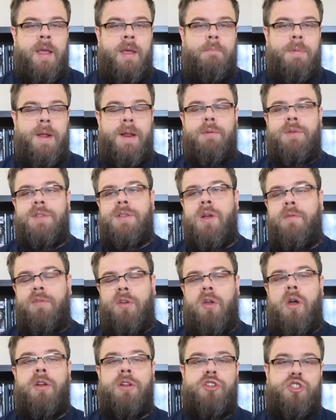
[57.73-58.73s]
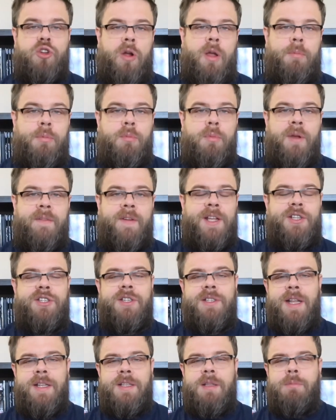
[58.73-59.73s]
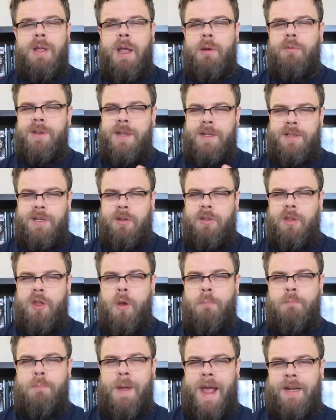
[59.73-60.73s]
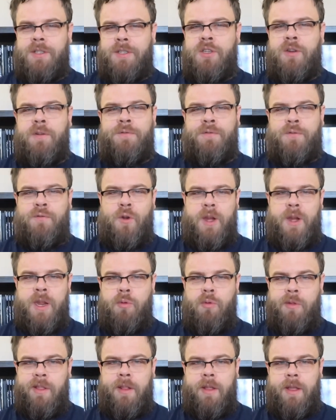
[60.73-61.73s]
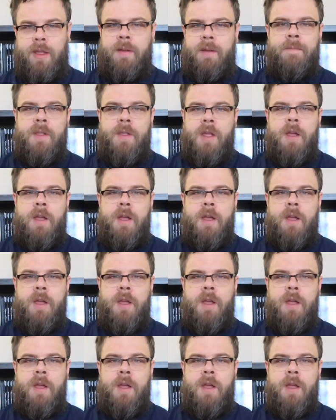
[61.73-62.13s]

But it was overall an enjoyable movie. It's just not something I would necessarily go back to frequently.